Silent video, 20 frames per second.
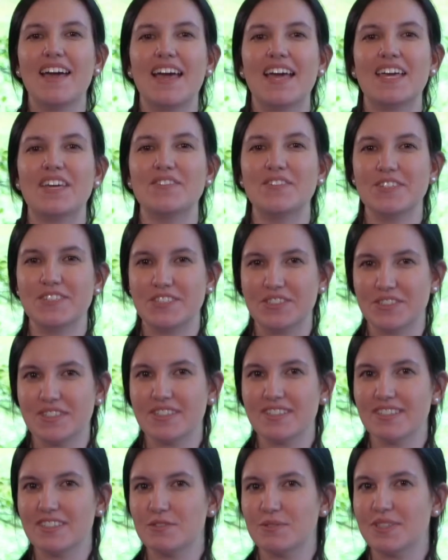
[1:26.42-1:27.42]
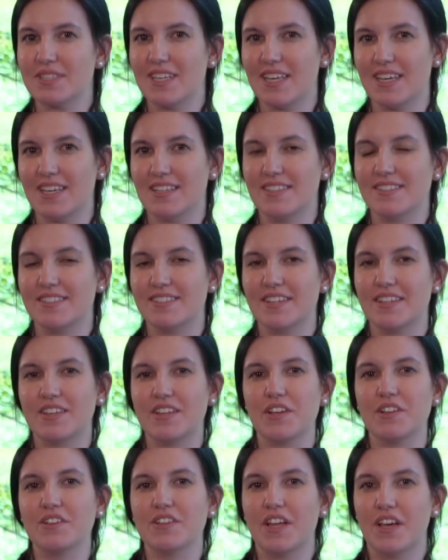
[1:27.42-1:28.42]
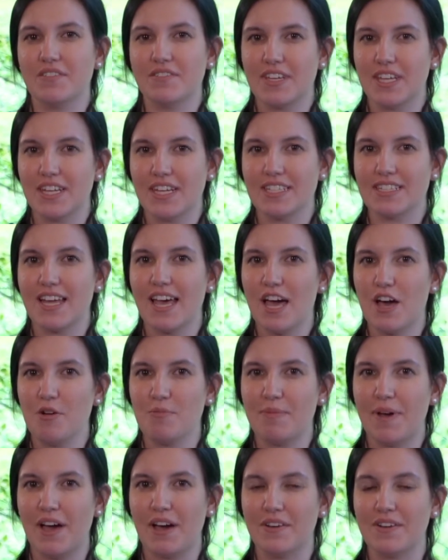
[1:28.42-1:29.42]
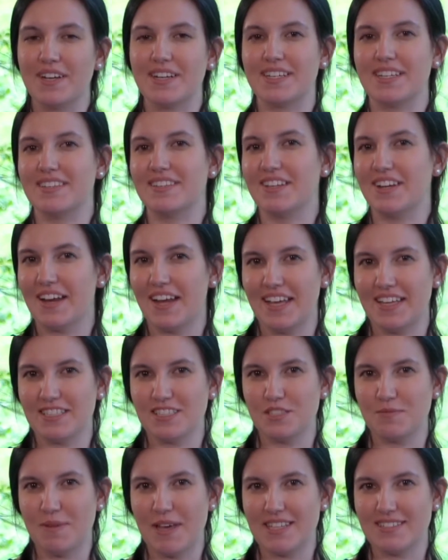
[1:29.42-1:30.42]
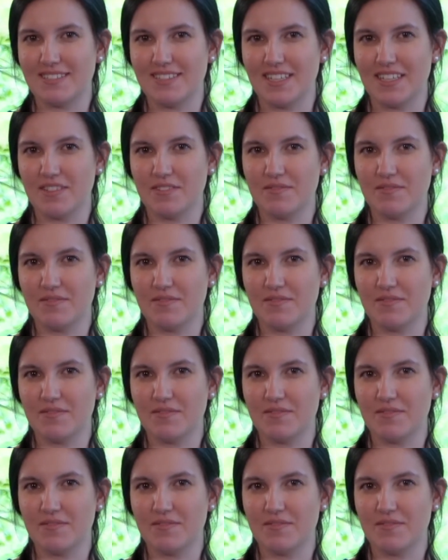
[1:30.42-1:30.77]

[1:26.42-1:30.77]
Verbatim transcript: If you're doing this with kids, they'll love getting to help out and get their hands messy.